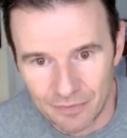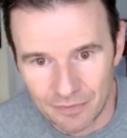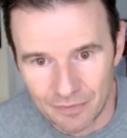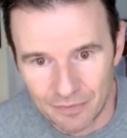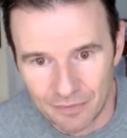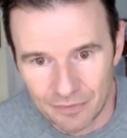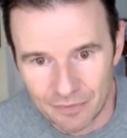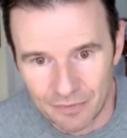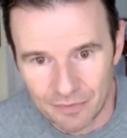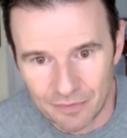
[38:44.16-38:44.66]

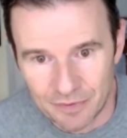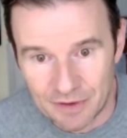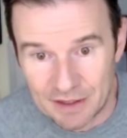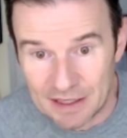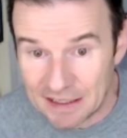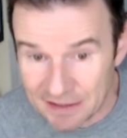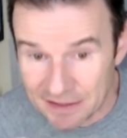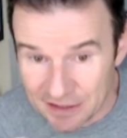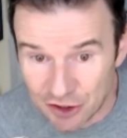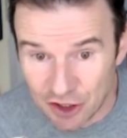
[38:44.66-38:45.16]
The easy
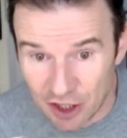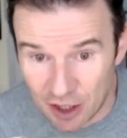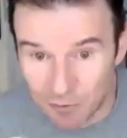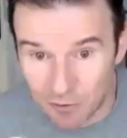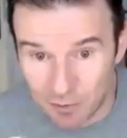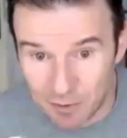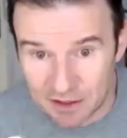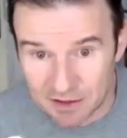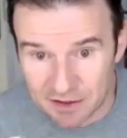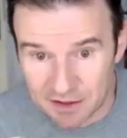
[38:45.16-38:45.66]
job for me is
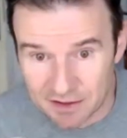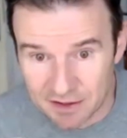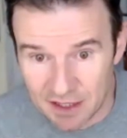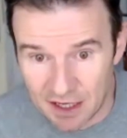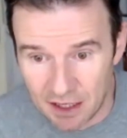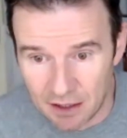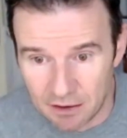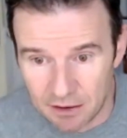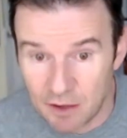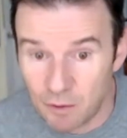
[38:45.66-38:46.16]
to say,
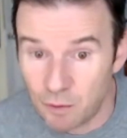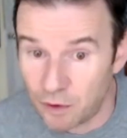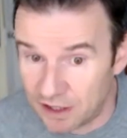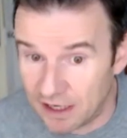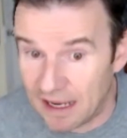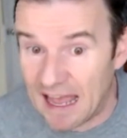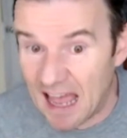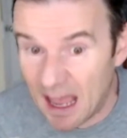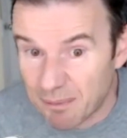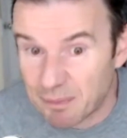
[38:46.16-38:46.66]
it wouldn't have
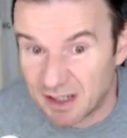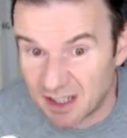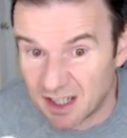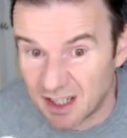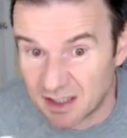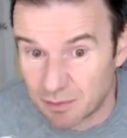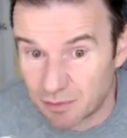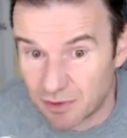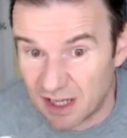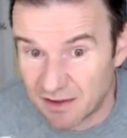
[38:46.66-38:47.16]
happened because of
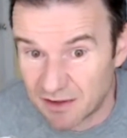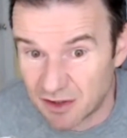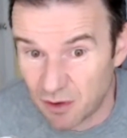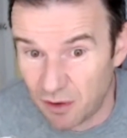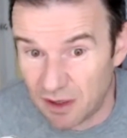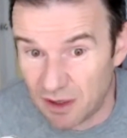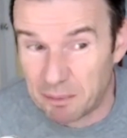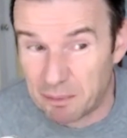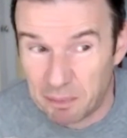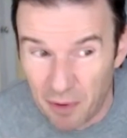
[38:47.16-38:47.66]
Brave Soul.
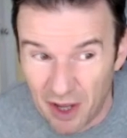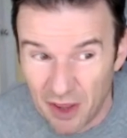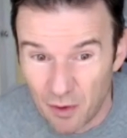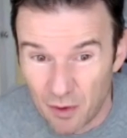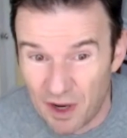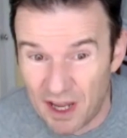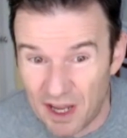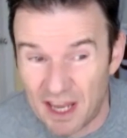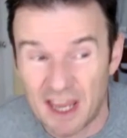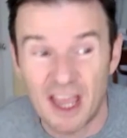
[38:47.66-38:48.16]
And by the
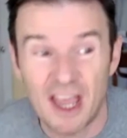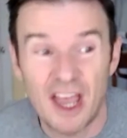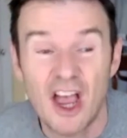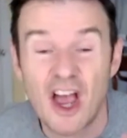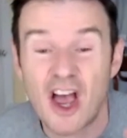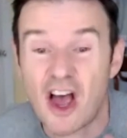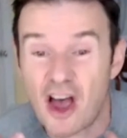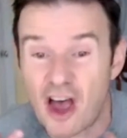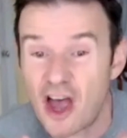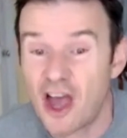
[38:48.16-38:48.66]
way,
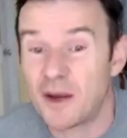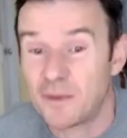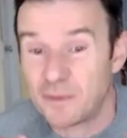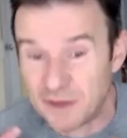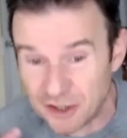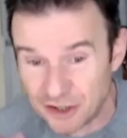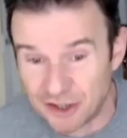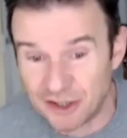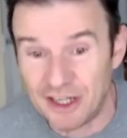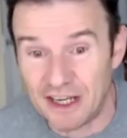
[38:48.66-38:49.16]
I'm the
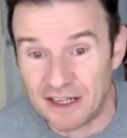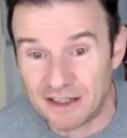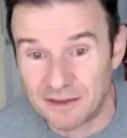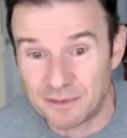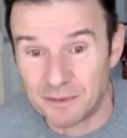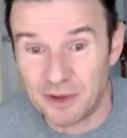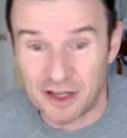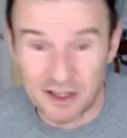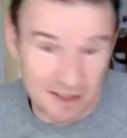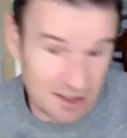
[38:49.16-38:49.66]
shit
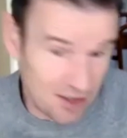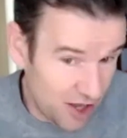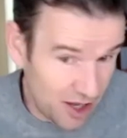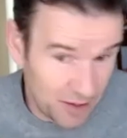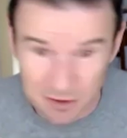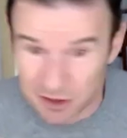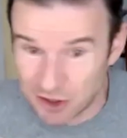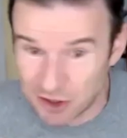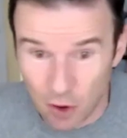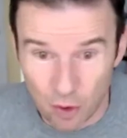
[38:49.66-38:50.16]
because I'm
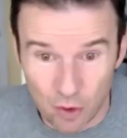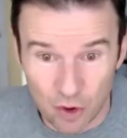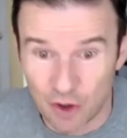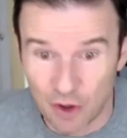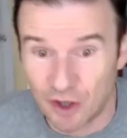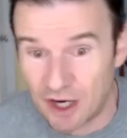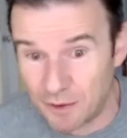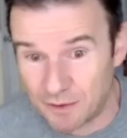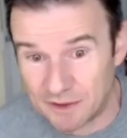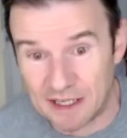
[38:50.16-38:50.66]
so
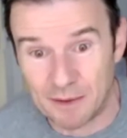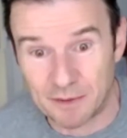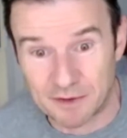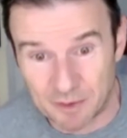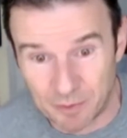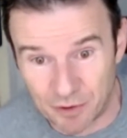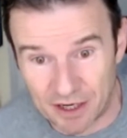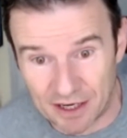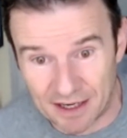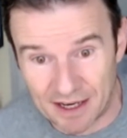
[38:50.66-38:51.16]
good I was able to
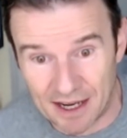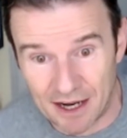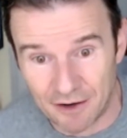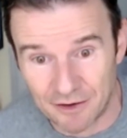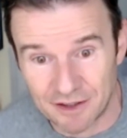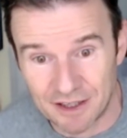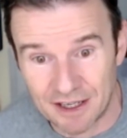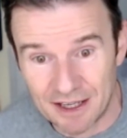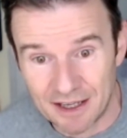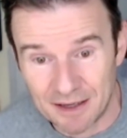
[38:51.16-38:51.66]
bring it out.
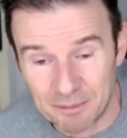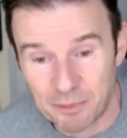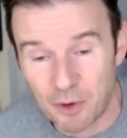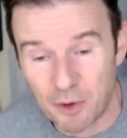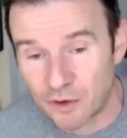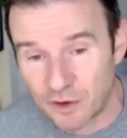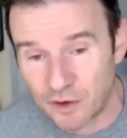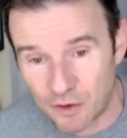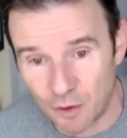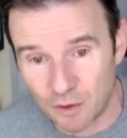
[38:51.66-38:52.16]

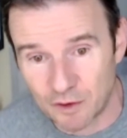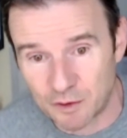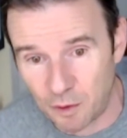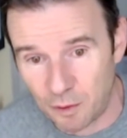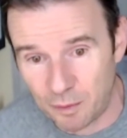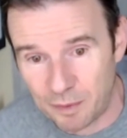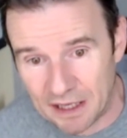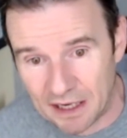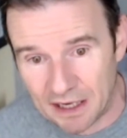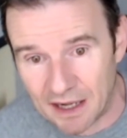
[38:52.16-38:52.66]
Both of those will
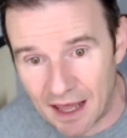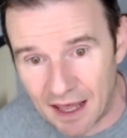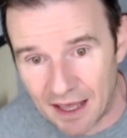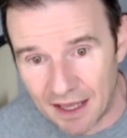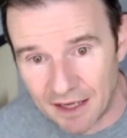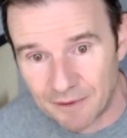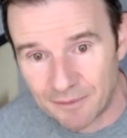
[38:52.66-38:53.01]
be a lie.